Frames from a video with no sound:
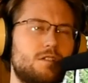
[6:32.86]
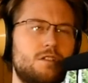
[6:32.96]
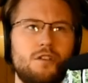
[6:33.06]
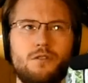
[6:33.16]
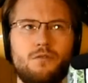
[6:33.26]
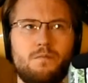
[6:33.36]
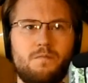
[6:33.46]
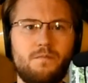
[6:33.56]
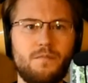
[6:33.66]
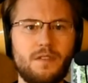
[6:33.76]
2
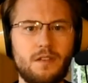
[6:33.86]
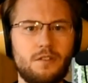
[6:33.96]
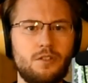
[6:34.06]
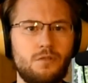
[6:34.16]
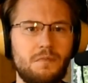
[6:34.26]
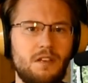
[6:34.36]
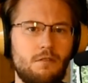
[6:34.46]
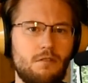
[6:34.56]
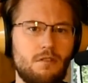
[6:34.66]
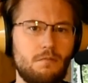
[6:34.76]

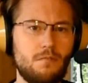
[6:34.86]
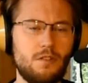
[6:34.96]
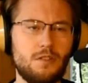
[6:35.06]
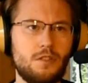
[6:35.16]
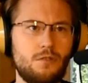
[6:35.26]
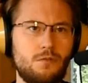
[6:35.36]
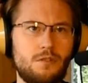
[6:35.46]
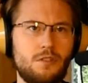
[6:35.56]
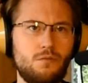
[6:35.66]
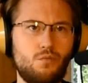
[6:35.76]
meters, 2
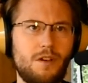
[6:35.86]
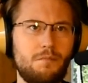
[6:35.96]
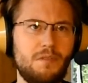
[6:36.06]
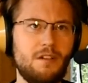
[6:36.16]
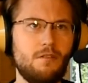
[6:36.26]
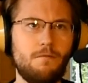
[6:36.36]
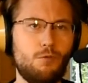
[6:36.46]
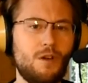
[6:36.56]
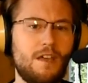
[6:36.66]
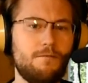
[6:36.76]
to 1 meter
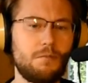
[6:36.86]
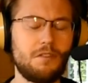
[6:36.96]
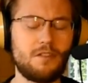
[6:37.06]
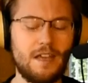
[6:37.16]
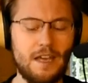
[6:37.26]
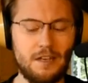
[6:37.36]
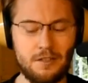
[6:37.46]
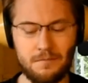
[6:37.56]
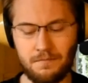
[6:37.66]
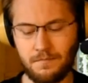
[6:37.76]
away from the stage.